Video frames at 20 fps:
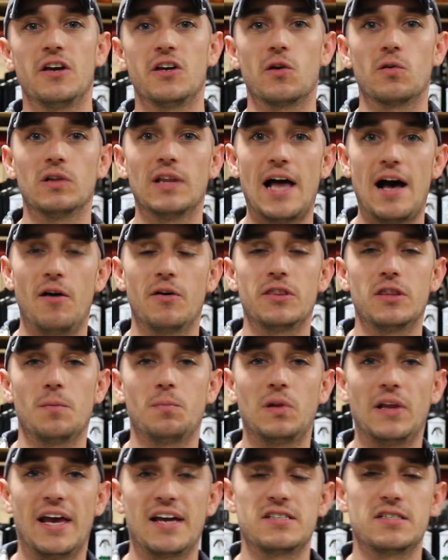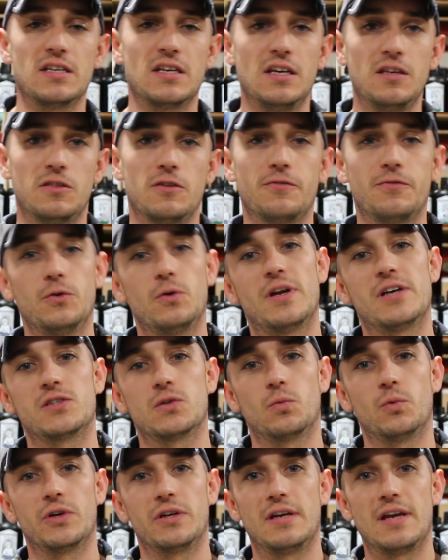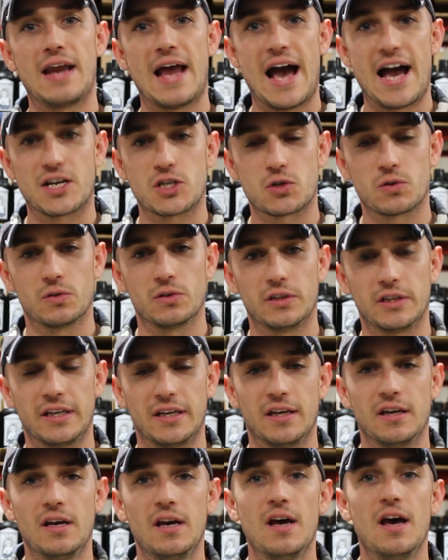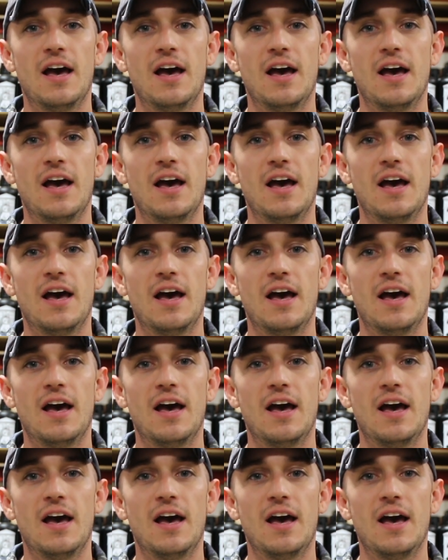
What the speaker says: you're allowing the plant to eat the food as it would naturally